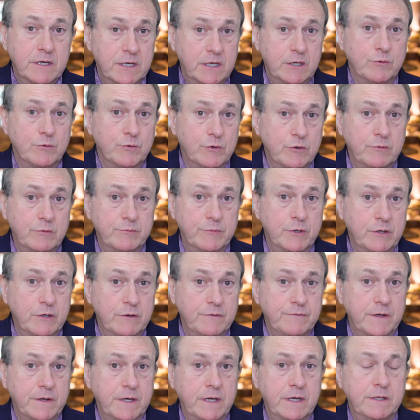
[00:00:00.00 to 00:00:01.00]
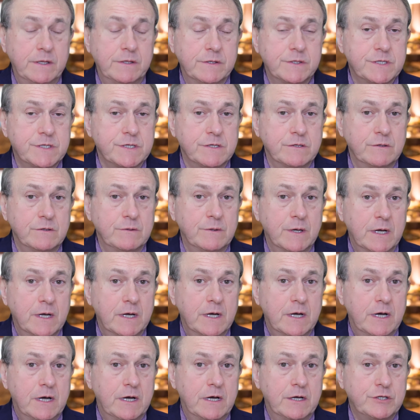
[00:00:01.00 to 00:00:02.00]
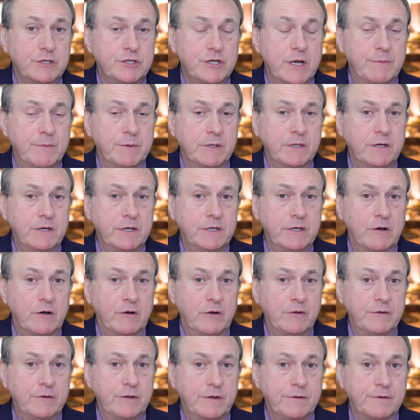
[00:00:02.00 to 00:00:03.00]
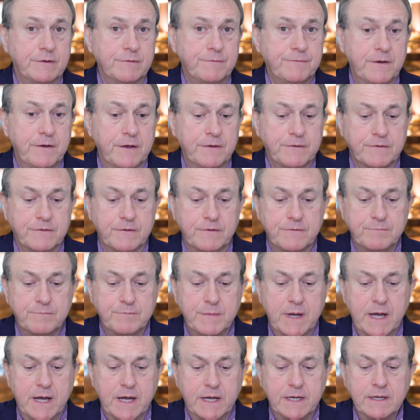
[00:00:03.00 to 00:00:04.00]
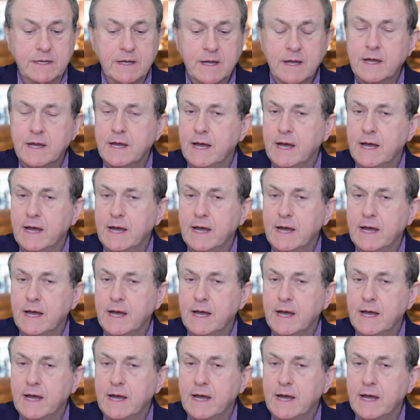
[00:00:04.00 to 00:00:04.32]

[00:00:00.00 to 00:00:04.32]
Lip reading: It will move into Gemini on the 5th of May.